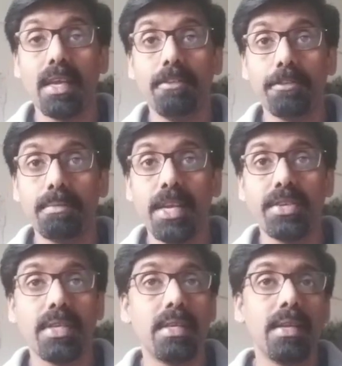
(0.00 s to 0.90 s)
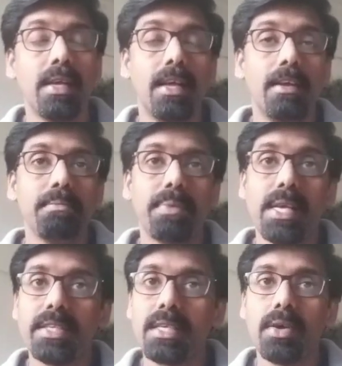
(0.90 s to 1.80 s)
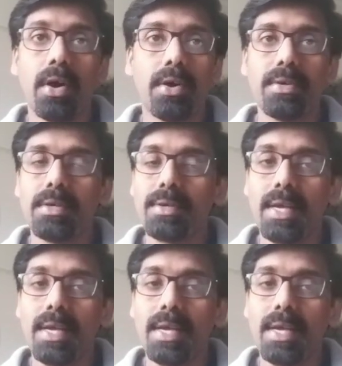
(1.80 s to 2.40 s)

information, placing order,